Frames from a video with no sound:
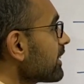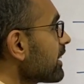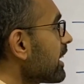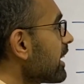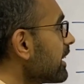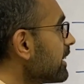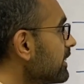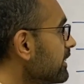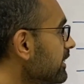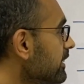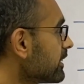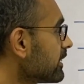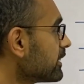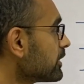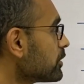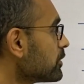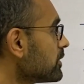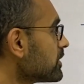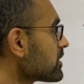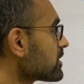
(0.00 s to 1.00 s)
and
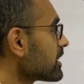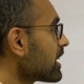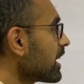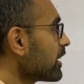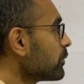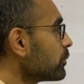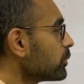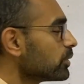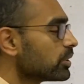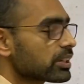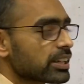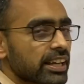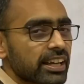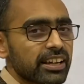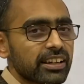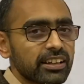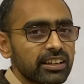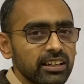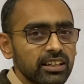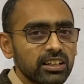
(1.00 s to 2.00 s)
you will start
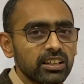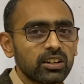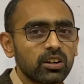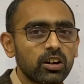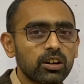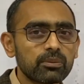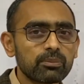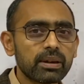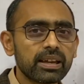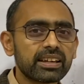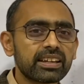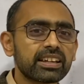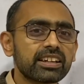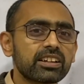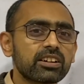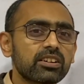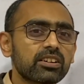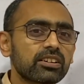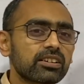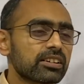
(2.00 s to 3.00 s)
working on making
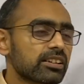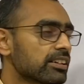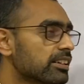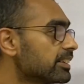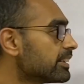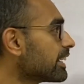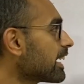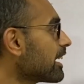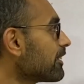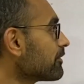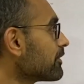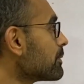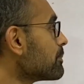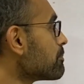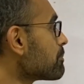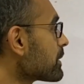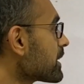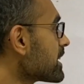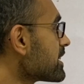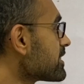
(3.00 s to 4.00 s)
your DAF
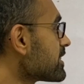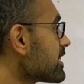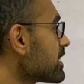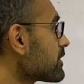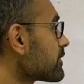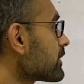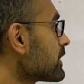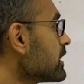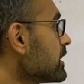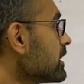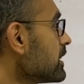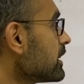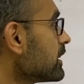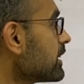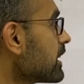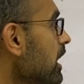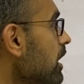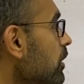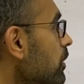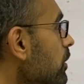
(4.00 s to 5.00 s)
impressive.
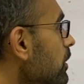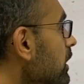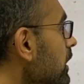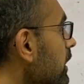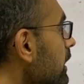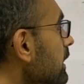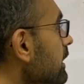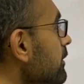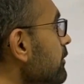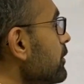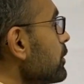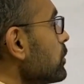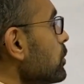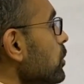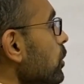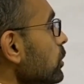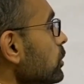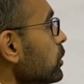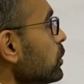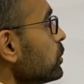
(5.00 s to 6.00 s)
Now if you
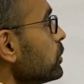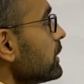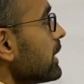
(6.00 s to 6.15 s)
go through